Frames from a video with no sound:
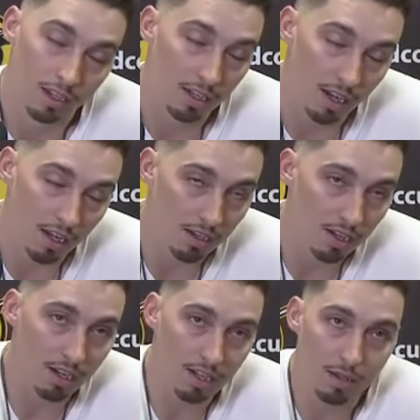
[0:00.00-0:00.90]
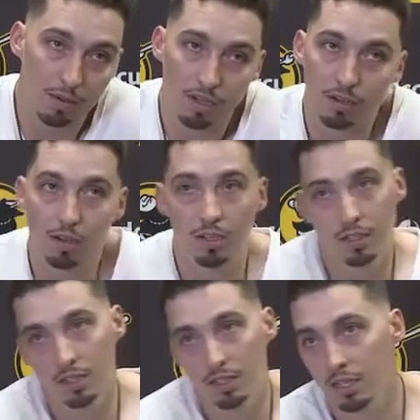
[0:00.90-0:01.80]
now I got to keep it
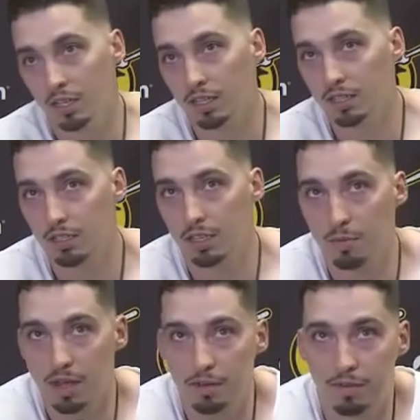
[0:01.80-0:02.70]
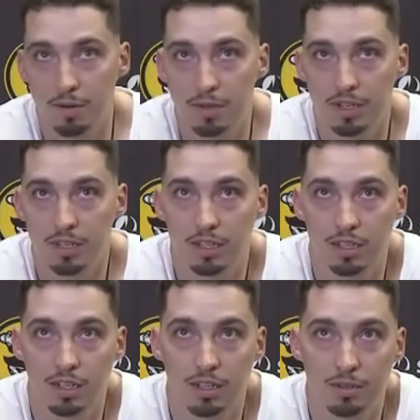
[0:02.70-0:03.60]
going, continue to get better from it.
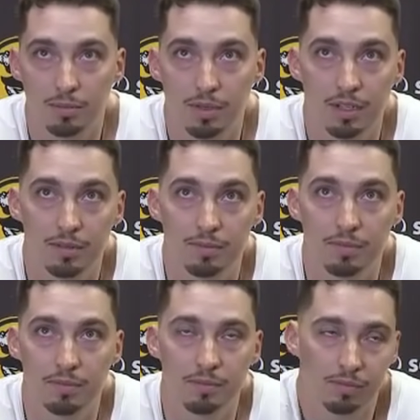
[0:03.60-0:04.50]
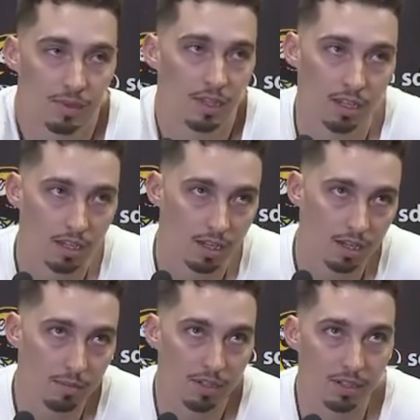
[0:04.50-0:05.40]
But I
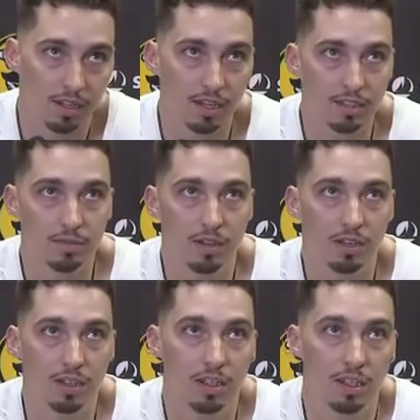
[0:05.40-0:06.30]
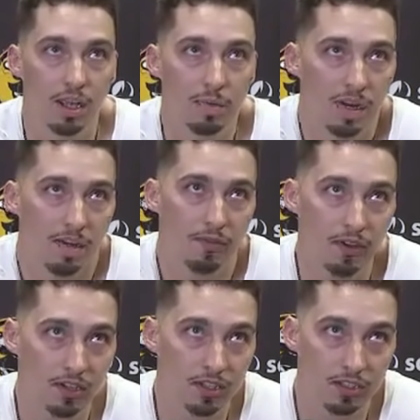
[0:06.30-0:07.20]
mean, I just felt good. I mean, I
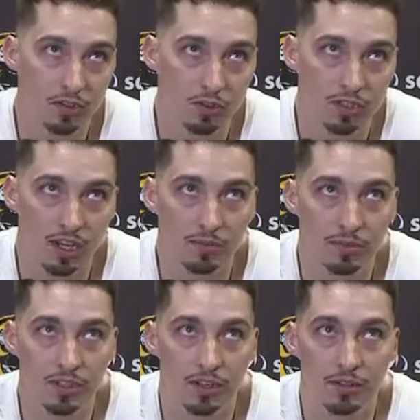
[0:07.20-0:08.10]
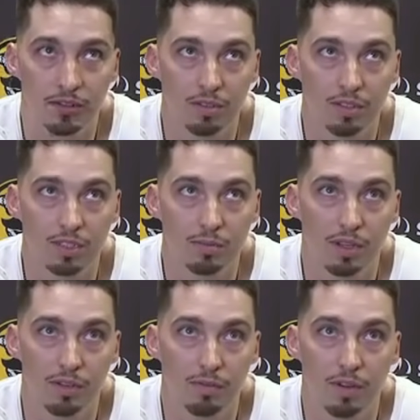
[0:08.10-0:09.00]
felt good this whole time. So it's
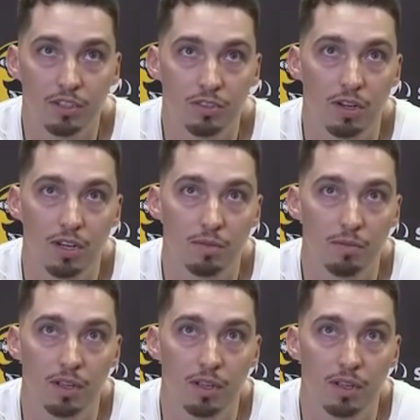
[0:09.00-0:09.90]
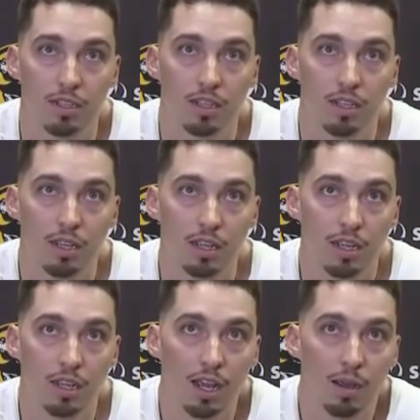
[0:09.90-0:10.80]
been frustrating, but
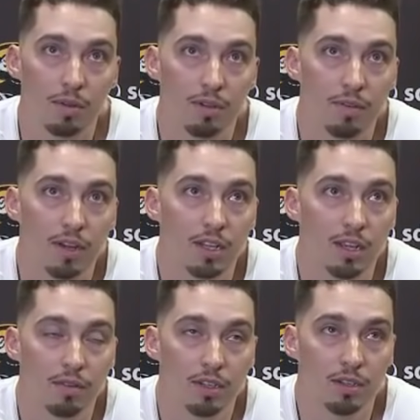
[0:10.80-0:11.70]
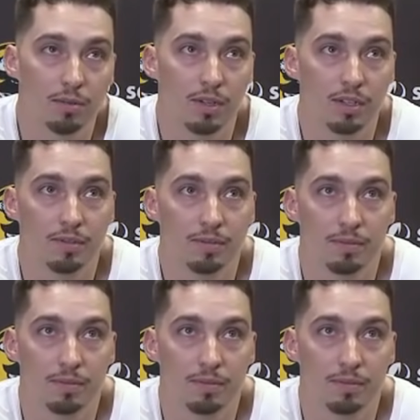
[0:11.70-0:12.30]
happy to finally have a good one.